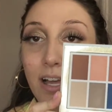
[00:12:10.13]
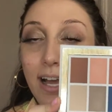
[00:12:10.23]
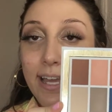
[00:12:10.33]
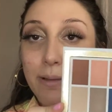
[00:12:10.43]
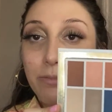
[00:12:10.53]

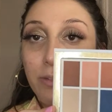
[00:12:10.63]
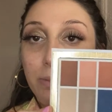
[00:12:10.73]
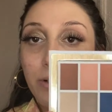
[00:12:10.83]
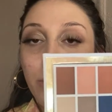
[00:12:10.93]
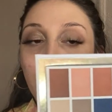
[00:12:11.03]
I am just
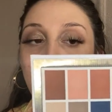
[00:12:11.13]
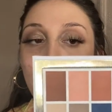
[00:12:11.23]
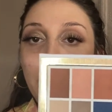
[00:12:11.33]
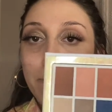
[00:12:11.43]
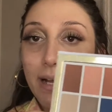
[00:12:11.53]
blown
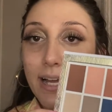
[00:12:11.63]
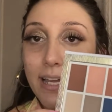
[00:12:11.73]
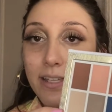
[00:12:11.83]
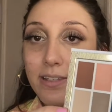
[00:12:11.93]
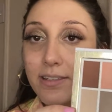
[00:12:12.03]
away
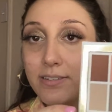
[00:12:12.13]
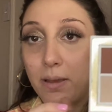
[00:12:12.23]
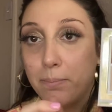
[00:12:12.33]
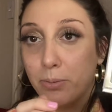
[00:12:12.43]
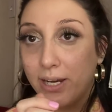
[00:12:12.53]
by this
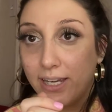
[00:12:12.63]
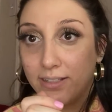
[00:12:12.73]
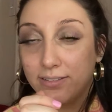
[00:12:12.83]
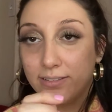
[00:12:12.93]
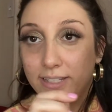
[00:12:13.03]
brand.